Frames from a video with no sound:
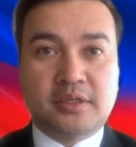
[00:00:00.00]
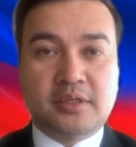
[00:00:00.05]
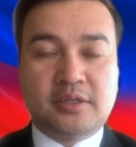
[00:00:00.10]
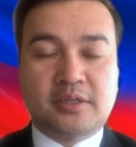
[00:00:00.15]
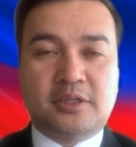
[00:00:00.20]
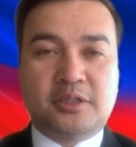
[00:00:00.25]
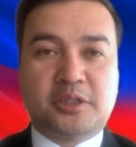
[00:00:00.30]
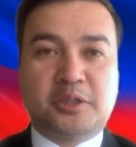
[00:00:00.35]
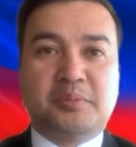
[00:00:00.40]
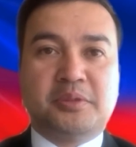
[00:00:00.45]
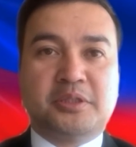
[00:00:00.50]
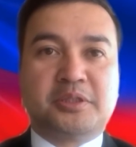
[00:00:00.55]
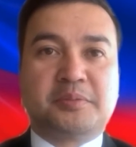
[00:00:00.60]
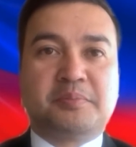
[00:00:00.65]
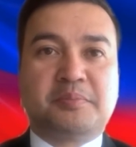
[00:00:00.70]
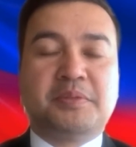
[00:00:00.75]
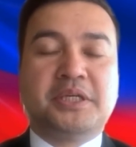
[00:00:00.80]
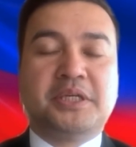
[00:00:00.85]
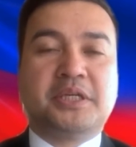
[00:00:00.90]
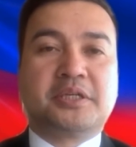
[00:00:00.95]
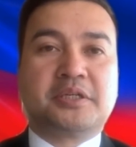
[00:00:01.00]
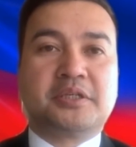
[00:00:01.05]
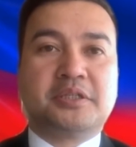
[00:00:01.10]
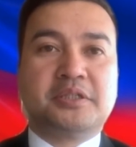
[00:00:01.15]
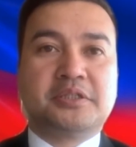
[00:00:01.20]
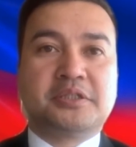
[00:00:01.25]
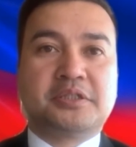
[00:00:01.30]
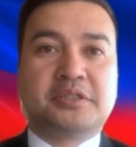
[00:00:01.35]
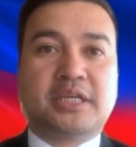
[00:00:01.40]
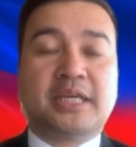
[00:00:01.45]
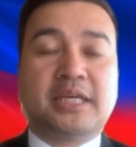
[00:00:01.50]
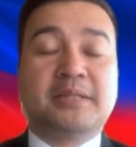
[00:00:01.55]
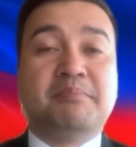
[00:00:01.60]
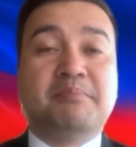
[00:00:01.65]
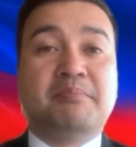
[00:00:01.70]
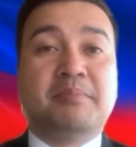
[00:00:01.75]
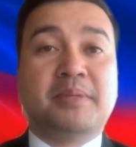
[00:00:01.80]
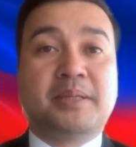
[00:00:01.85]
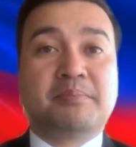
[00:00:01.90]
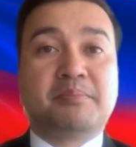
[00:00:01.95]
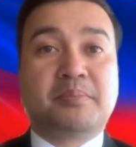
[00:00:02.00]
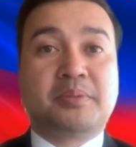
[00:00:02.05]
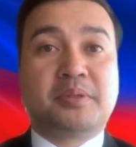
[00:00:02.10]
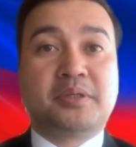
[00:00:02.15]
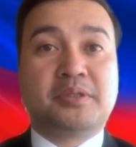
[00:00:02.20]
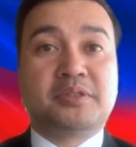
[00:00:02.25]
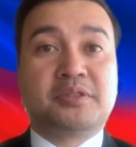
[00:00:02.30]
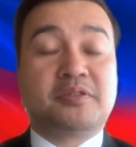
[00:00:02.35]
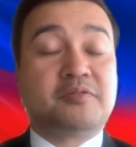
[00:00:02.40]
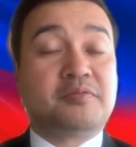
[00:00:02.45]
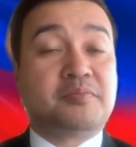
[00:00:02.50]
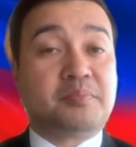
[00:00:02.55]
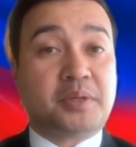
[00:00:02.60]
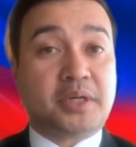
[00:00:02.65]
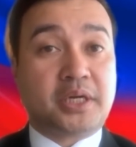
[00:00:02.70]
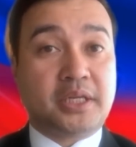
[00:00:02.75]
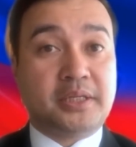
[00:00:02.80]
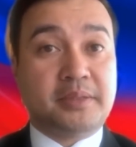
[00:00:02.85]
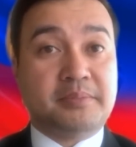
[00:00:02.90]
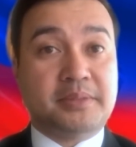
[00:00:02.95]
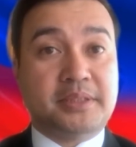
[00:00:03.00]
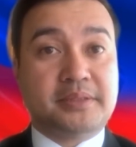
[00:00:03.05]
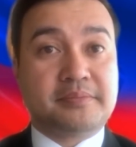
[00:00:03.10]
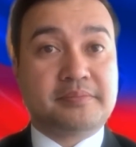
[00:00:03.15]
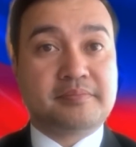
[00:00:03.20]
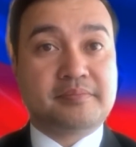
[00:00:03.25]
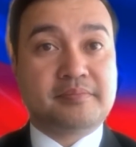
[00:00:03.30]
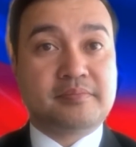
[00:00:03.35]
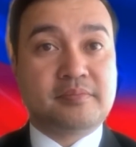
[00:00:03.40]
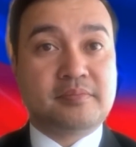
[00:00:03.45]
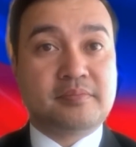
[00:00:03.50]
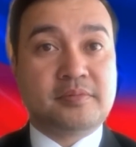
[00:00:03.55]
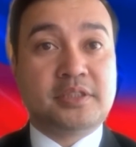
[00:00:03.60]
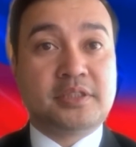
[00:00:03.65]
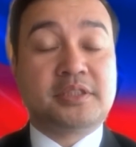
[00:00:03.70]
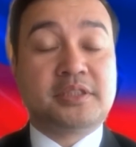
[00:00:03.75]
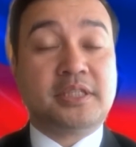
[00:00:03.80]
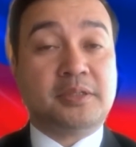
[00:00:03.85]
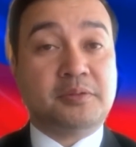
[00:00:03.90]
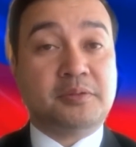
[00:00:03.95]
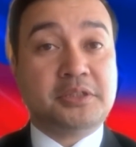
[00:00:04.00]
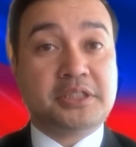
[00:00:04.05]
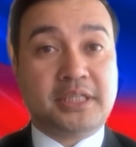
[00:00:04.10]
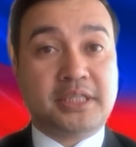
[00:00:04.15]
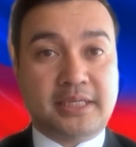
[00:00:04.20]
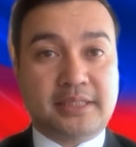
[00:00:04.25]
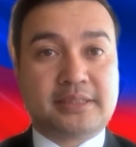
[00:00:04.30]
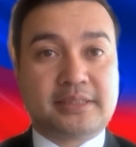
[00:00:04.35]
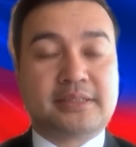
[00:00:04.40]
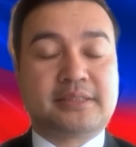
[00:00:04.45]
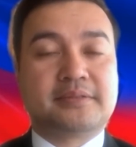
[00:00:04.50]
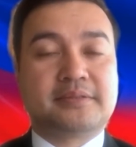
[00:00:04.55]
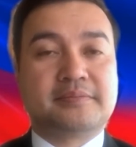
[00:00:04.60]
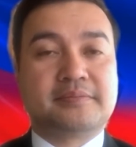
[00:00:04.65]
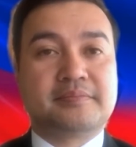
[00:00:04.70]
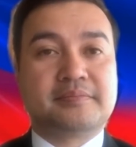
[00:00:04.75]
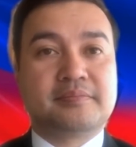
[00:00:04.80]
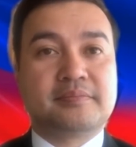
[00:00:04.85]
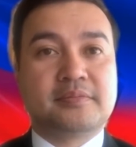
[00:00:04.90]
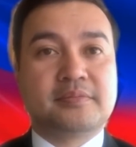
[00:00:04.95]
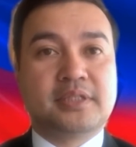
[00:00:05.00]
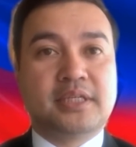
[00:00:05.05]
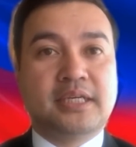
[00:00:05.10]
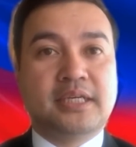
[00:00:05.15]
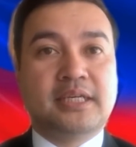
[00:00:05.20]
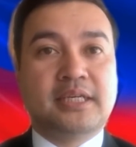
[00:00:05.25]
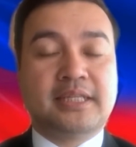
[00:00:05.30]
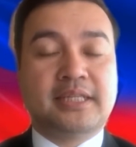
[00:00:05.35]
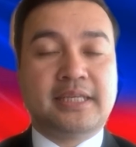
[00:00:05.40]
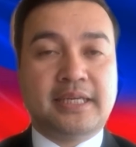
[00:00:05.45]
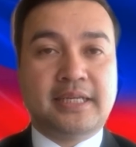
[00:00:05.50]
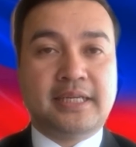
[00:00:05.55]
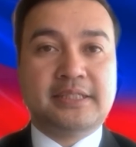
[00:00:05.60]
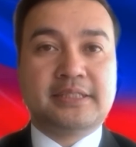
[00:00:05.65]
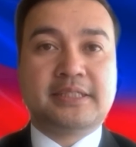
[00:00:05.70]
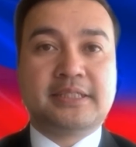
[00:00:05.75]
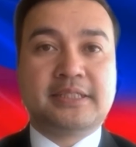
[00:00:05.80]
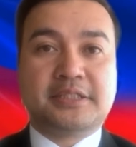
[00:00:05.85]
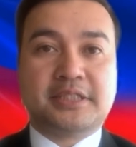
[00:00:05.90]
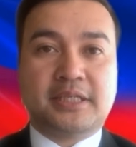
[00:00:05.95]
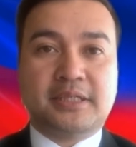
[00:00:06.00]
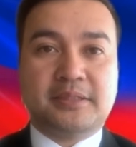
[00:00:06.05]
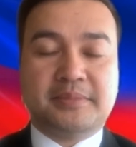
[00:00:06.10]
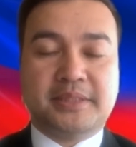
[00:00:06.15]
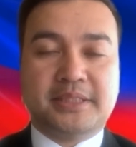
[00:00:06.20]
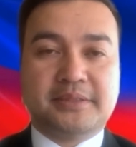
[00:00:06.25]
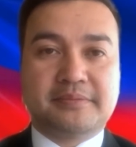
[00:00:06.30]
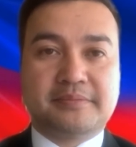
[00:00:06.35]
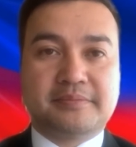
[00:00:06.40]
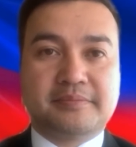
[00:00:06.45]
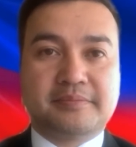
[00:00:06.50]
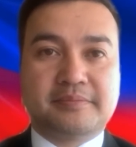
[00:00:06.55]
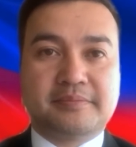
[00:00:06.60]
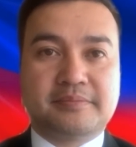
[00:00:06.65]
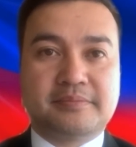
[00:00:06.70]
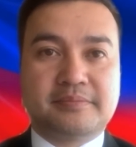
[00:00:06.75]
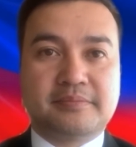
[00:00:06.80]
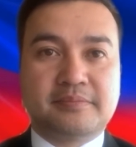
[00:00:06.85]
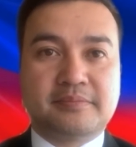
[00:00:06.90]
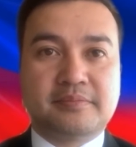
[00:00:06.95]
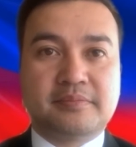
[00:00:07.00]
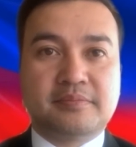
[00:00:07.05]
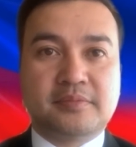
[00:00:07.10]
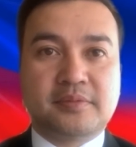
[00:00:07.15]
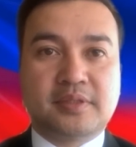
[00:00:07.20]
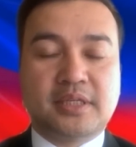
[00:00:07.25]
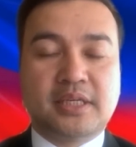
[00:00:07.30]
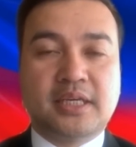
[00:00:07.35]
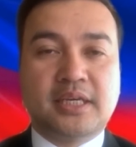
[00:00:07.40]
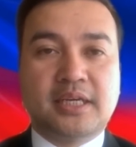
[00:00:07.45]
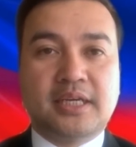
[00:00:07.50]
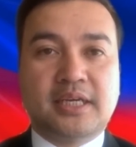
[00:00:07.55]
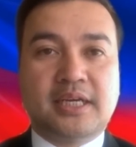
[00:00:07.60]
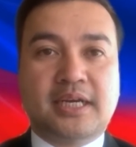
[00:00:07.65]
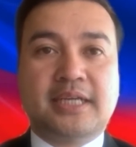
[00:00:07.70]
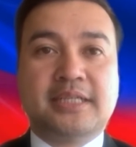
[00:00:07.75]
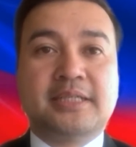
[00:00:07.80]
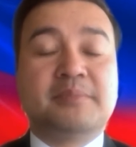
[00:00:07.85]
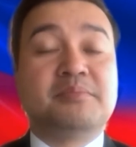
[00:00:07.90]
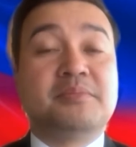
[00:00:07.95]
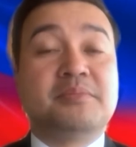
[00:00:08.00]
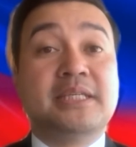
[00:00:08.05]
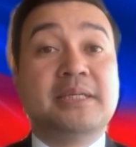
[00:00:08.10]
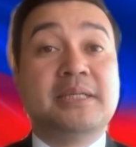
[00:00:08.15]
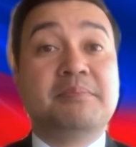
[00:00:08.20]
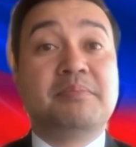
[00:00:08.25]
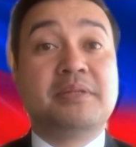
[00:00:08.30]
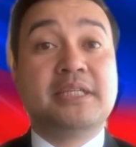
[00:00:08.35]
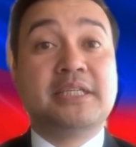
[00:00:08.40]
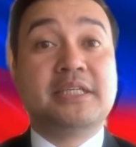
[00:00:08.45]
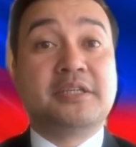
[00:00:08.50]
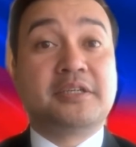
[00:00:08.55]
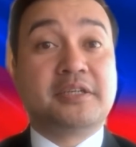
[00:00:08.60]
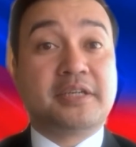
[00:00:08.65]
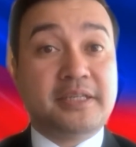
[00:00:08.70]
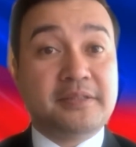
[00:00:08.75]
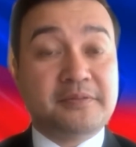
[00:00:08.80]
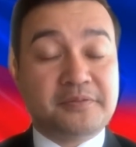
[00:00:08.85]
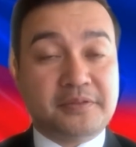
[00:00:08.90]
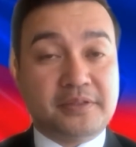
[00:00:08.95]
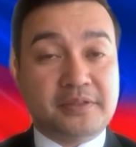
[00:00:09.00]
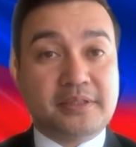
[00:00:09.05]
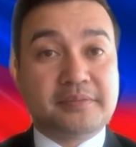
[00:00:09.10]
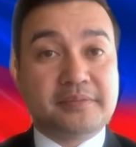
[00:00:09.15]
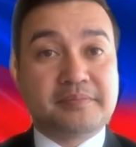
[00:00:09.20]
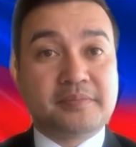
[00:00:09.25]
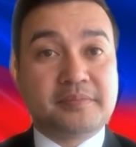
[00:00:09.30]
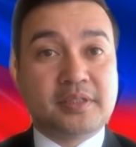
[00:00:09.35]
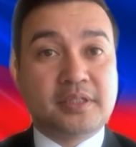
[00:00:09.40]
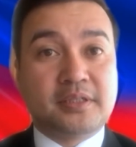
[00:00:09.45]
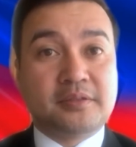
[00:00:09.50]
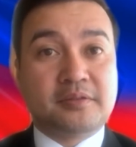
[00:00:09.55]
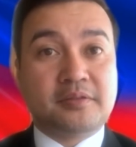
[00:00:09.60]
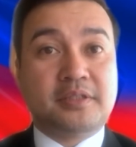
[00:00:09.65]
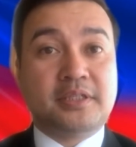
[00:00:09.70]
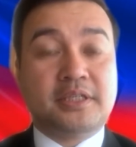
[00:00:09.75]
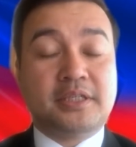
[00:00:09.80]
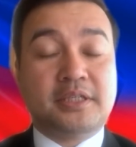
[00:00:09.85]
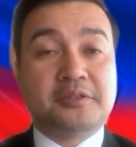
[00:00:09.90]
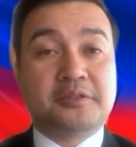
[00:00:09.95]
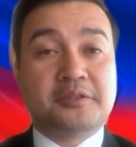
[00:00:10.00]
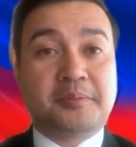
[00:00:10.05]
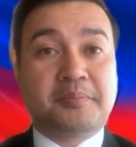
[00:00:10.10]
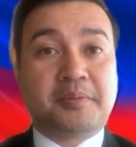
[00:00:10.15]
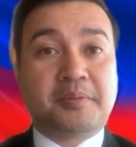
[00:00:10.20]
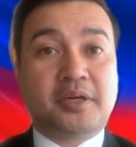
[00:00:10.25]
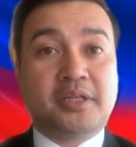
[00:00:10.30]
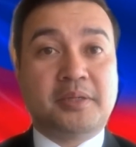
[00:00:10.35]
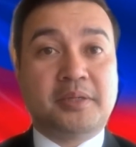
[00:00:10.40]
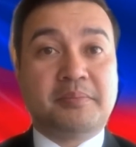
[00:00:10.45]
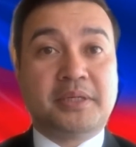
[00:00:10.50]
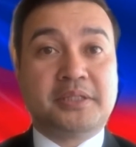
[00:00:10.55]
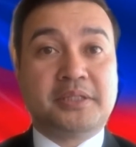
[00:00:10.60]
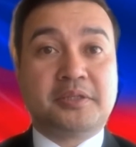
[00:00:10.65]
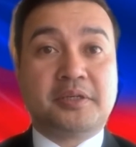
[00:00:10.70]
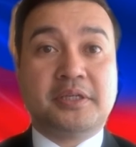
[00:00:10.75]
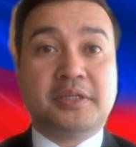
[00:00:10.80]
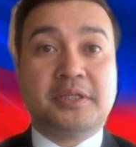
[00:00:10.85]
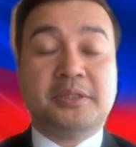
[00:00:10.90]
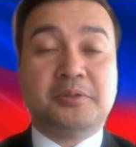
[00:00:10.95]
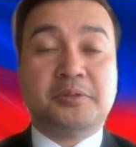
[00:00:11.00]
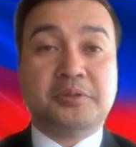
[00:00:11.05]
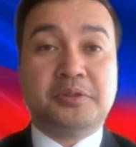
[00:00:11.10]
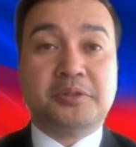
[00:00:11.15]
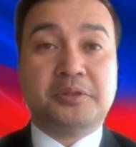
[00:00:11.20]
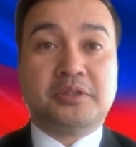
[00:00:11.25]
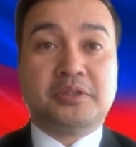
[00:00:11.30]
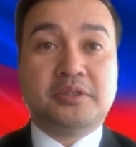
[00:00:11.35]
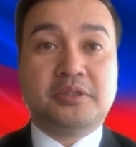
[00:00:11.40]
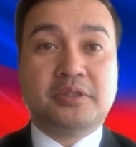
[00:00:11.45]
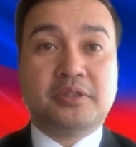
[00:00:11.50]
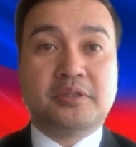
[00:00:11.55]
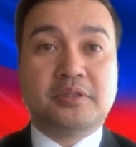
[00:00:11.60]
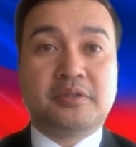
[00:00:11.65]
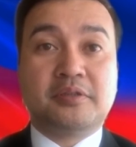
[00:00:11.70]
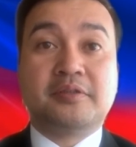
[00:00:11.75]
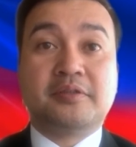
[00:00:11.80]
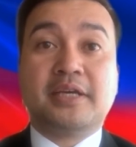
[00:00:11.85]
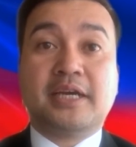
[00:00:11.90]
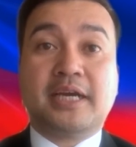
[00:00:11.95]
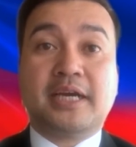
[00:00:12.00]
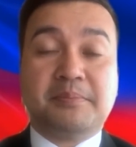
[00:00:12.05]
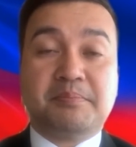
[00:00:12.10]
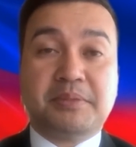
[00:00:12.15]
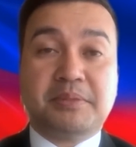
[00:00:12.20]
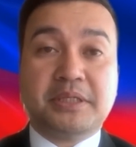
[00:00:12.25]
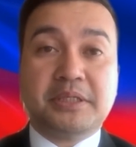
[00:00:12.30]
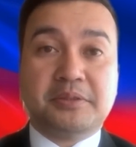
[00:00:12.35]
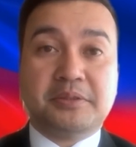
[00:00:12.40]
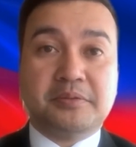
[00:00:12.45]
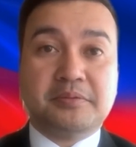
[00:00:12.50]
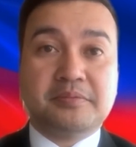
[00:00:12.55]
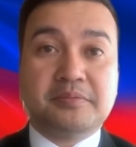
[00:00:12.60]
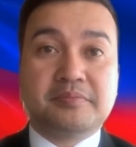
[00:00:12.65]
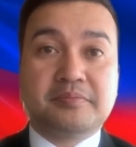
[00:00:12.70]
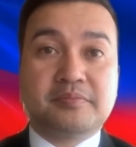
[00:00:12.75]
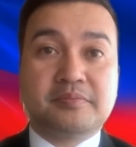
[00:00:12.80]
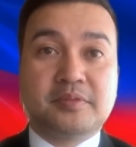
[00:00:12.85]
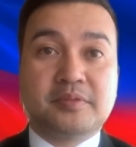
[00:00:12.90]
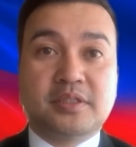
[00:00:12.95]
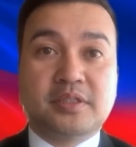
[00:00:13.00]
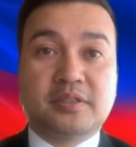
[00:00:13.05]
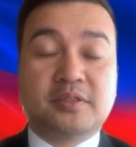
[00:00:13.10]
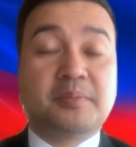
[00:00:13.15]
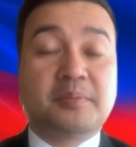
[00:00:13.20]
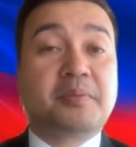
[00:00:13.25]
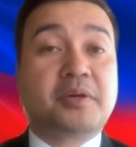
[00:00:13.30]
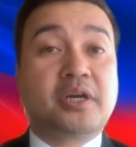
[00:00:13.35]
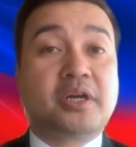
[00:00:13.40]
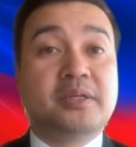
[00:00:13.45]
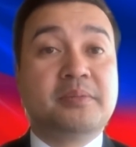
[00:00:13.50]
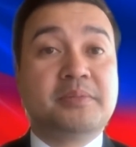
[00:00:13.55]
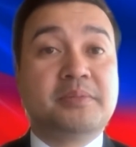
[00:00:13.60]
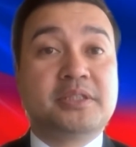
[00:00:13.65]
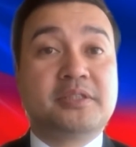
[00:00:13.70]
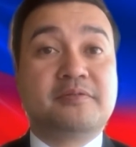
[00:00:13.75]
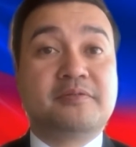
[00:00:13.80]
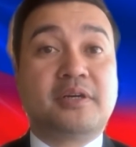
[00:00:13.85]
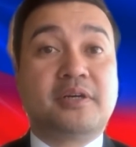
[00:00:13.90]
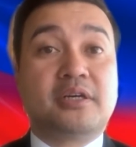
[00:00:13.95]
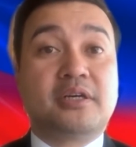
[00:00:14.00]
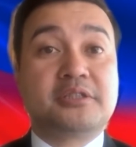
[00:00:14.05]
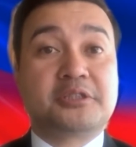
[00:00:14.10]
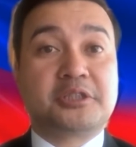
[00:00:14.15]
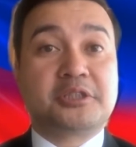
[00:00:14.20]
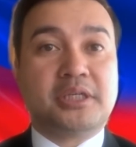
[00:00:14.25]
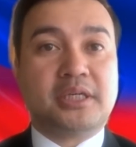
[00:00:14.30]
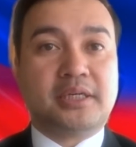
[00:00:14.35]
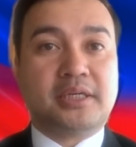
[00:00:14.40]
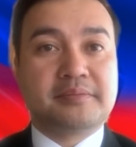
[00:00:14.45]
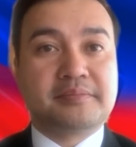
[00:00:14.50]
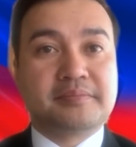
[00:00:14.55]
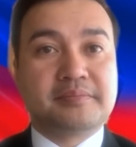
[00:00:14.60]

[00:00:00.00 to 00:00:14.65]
Honorable speakers and members of parliament, distinguished guests, ladies and gentlemen, I am deeply grateful to the Inter-Parliamentary Union, or the IPU, the Parliament of Austria,